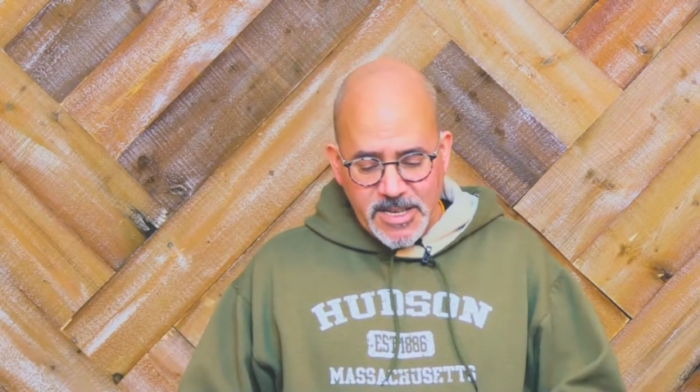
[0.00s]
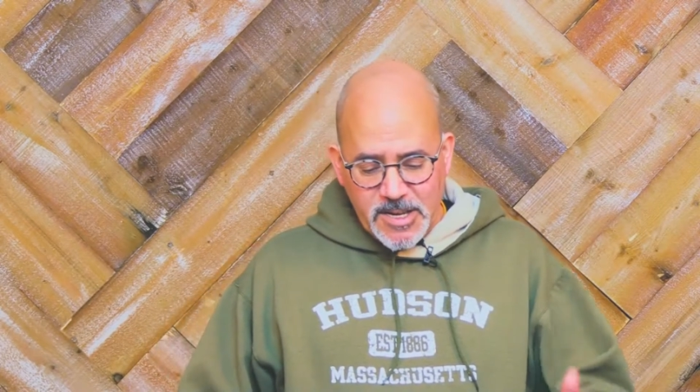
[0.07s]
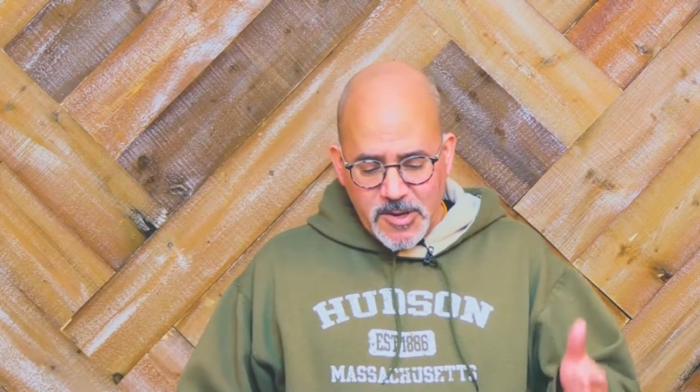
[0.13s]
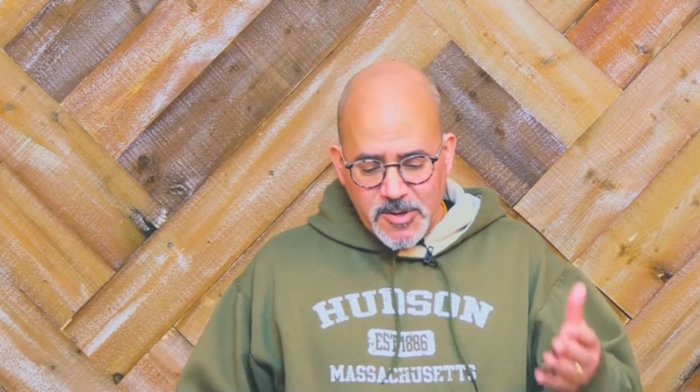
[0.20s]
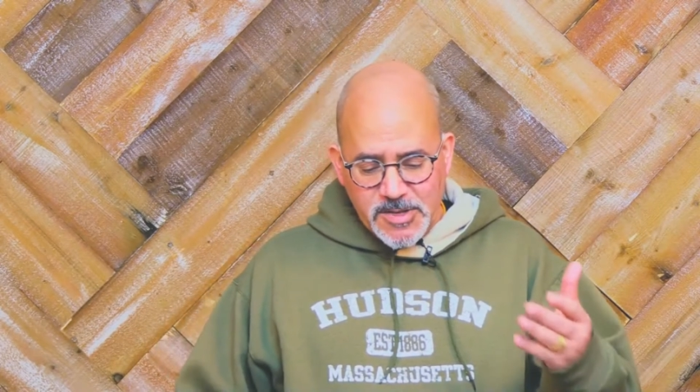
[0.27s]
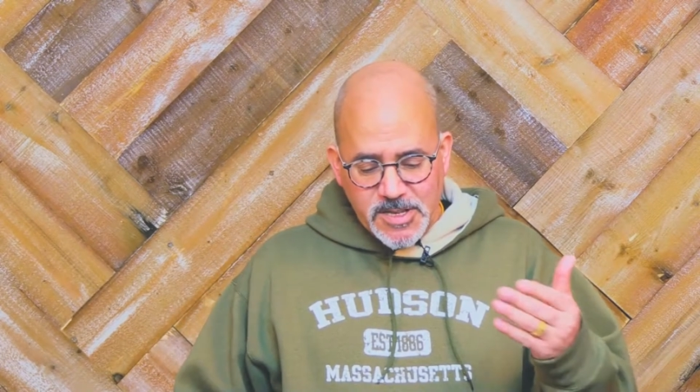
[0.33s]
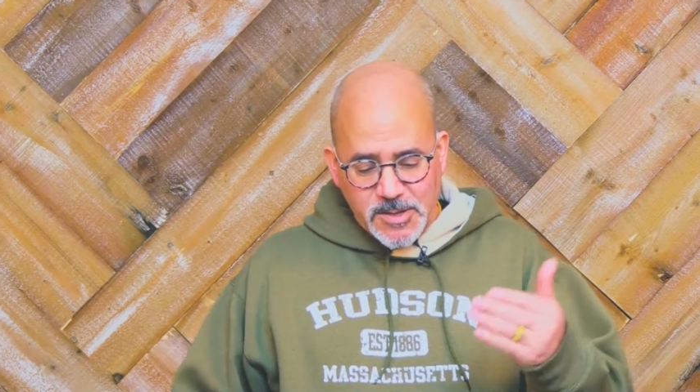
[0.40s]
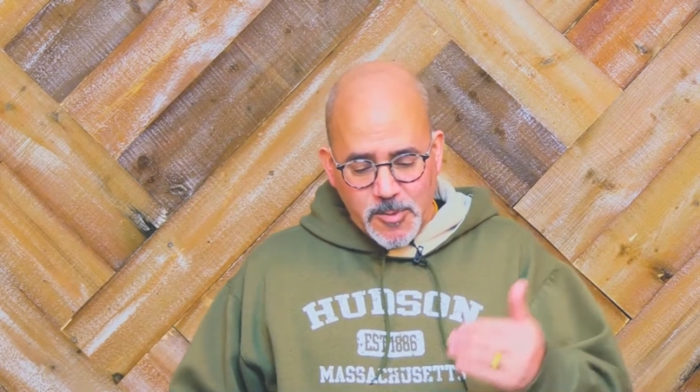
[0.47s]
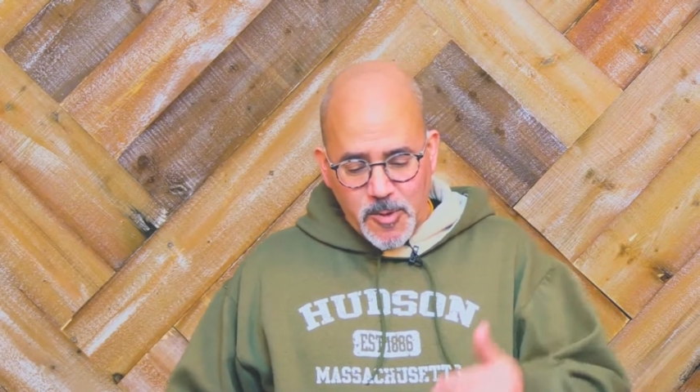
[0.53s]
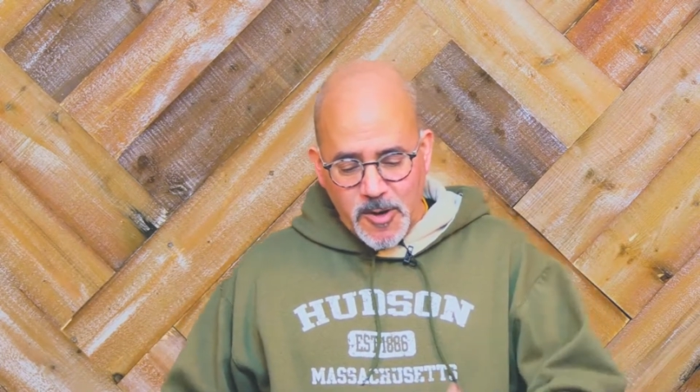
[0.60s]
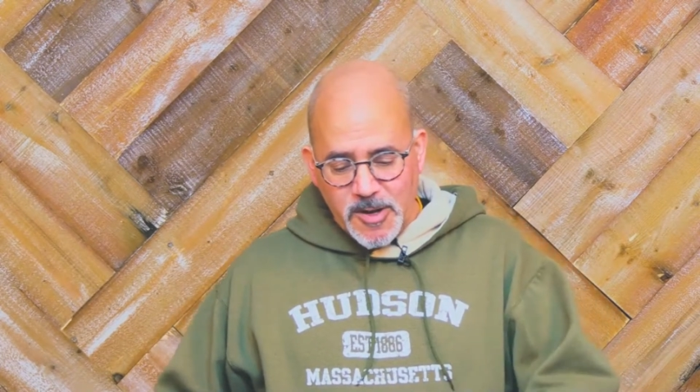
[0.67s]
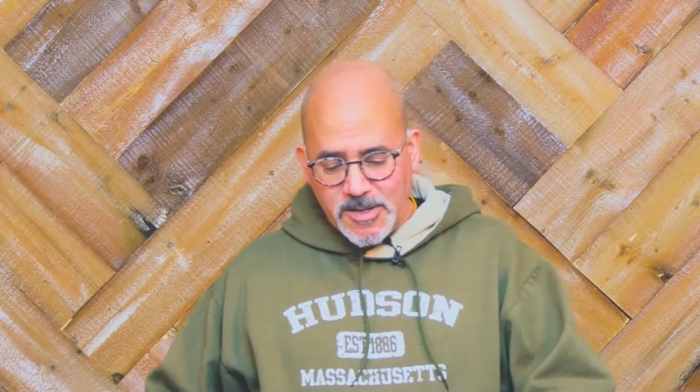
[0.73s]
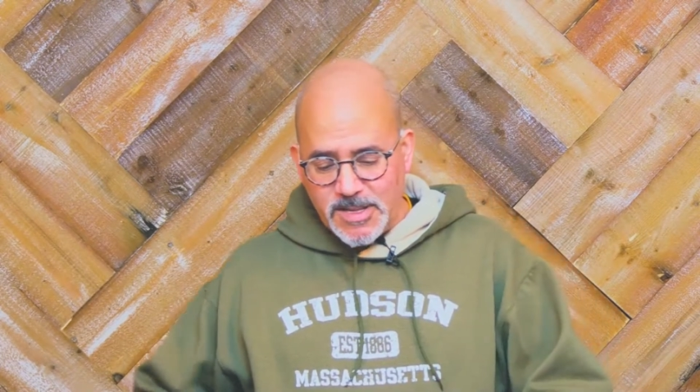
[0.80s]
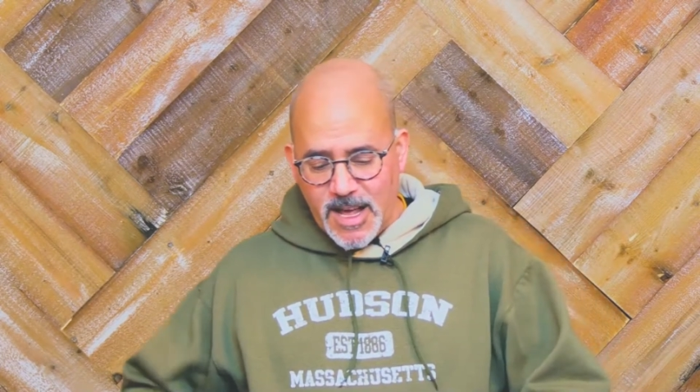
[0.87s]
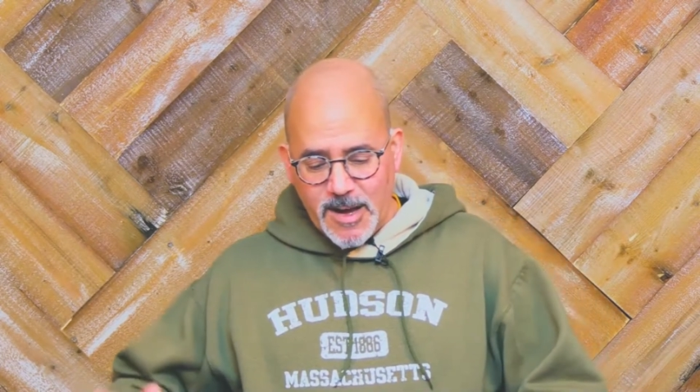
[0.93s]
He uses
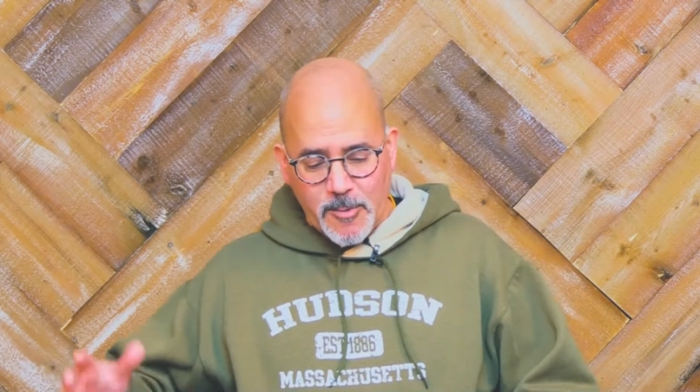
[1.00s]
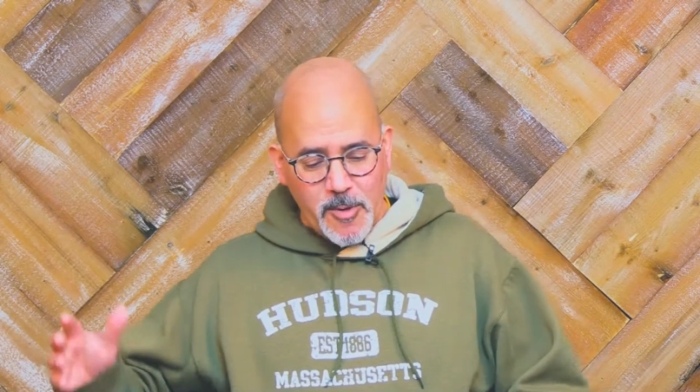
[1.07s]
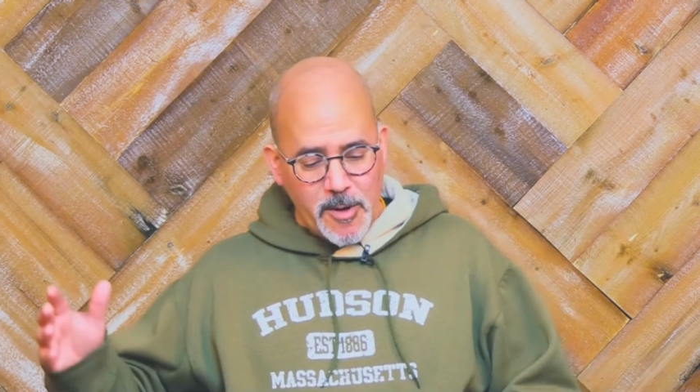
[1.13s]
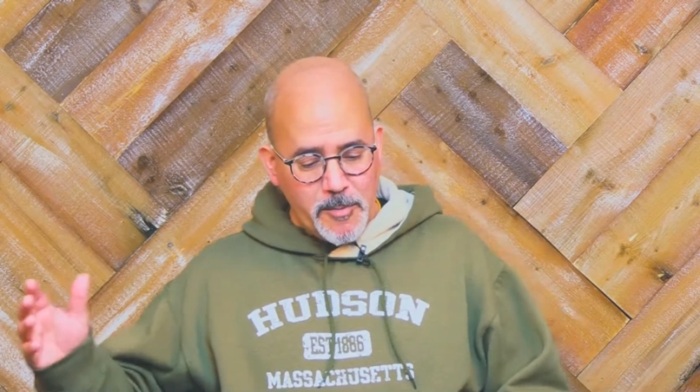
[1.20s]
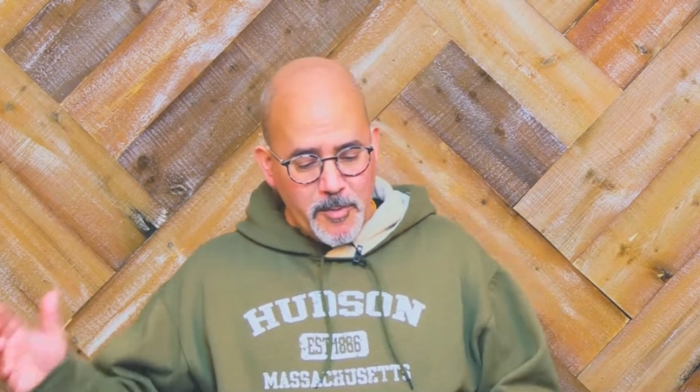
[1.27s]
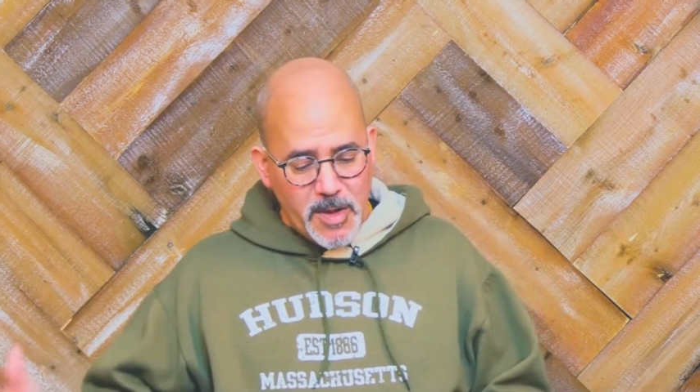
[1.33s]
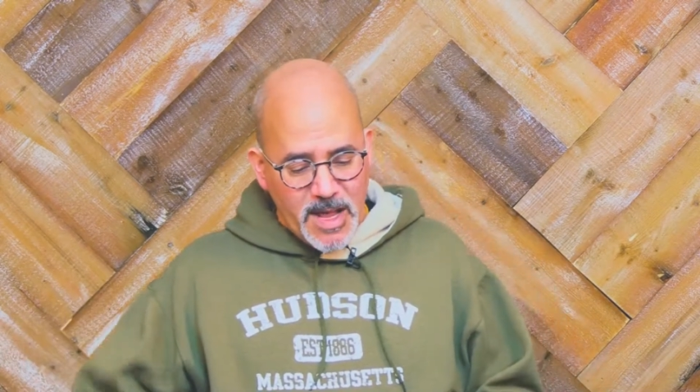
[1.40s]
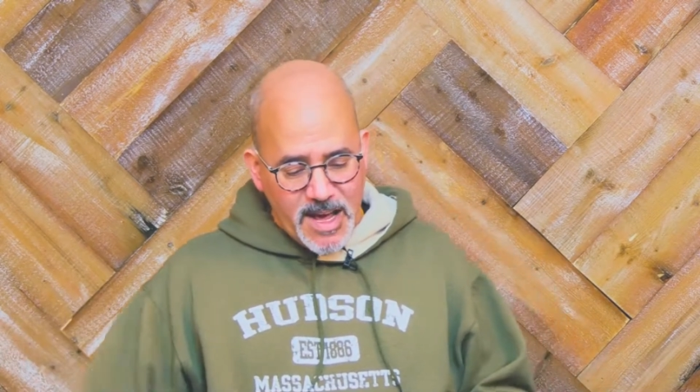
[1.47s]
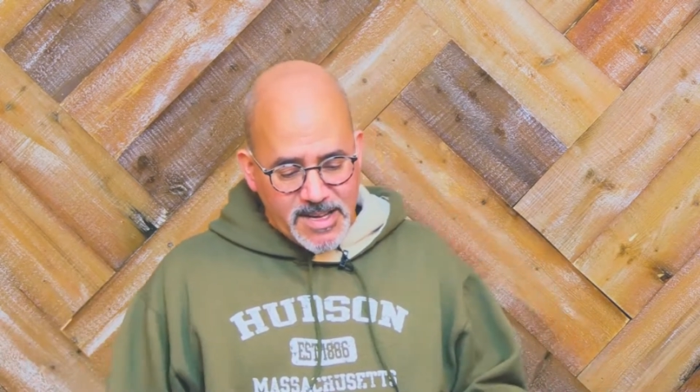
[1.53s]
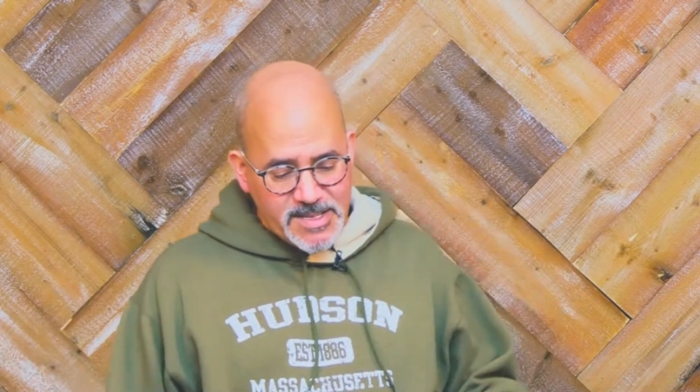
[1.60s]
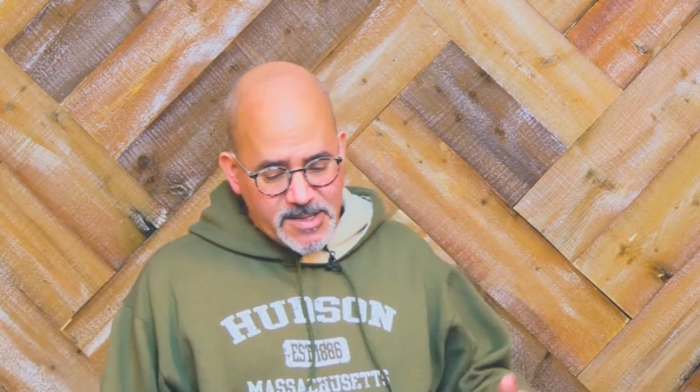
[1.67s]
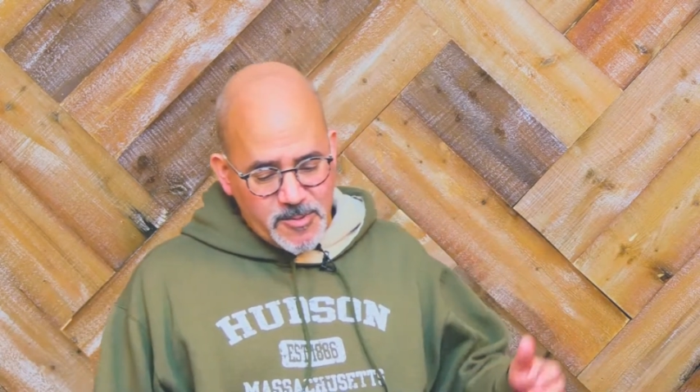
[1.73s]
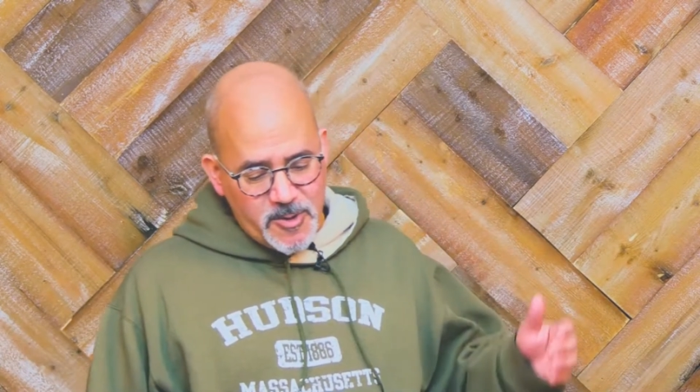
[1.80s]
words like we're blessed,